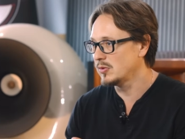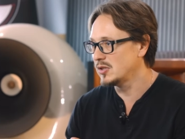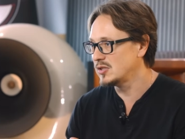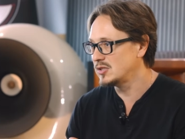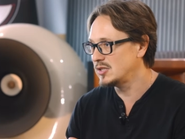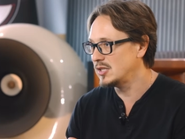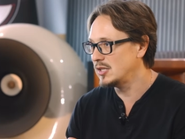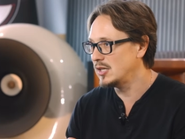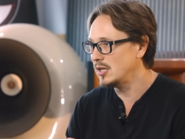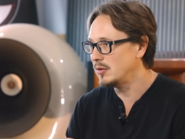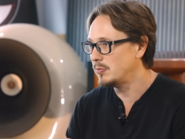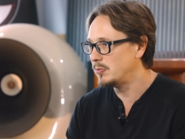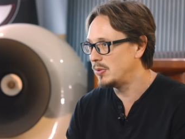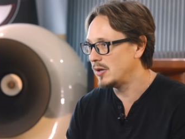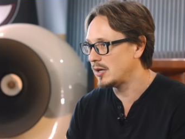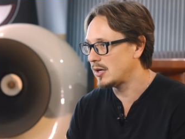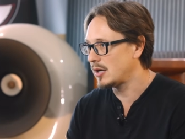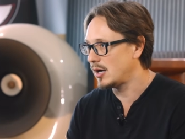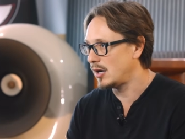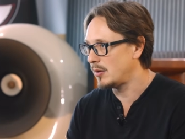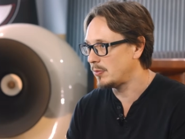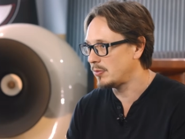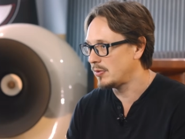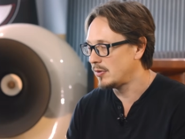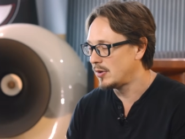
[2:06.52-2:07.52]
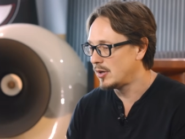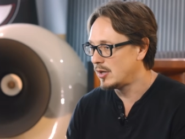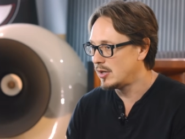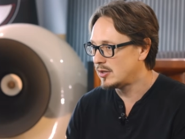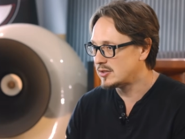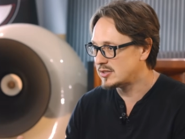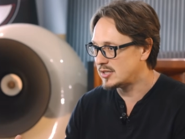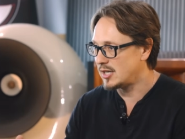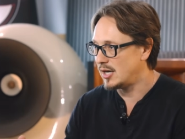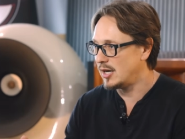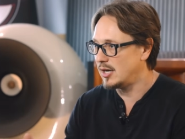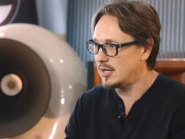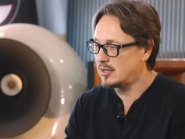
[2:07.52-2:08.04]
the CD pickup
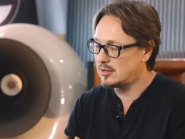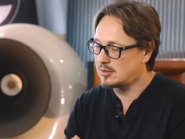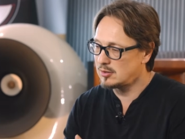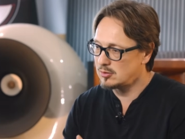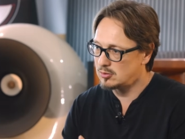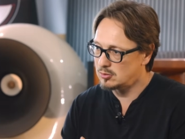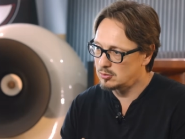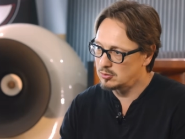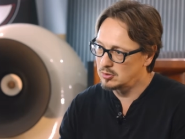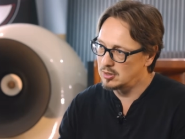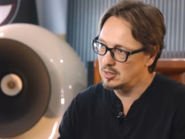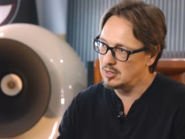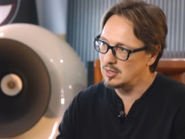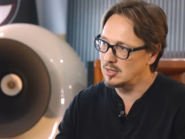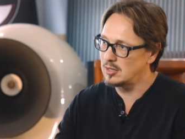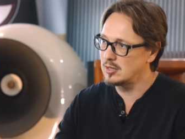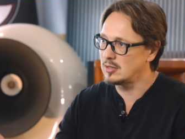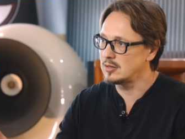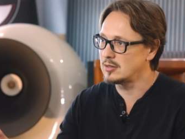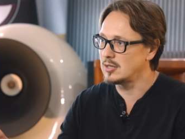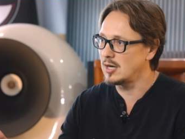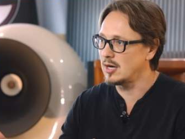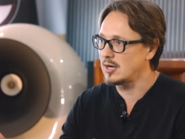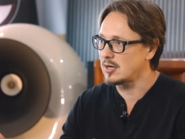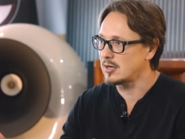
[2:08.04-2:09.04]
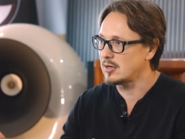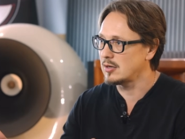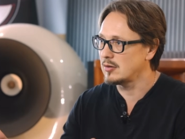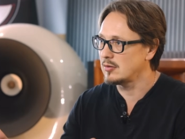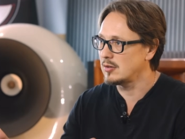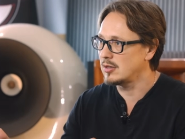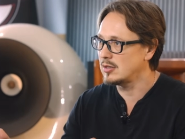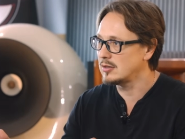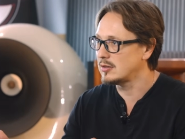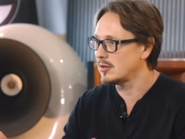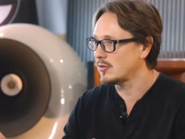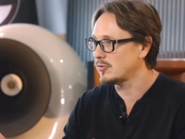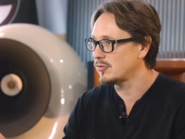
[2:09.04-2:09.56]
side to the DAC
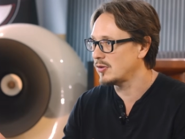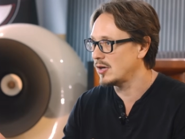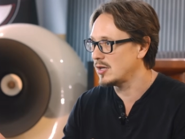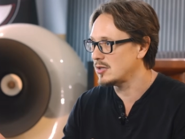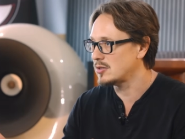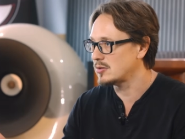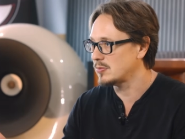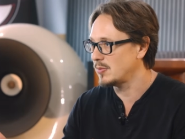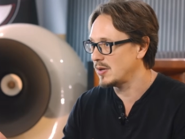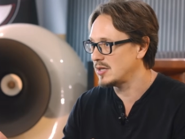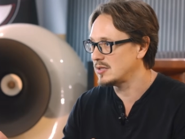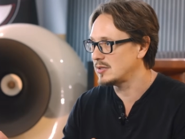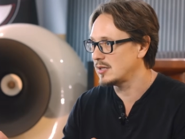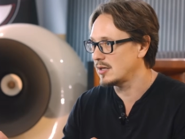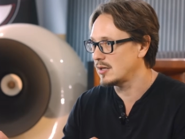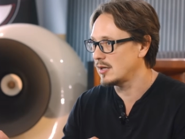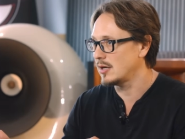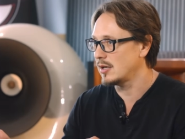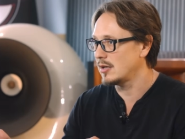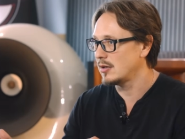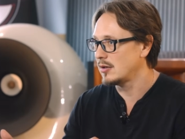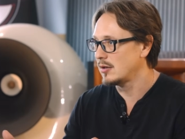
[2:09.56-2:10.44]
interface, basically.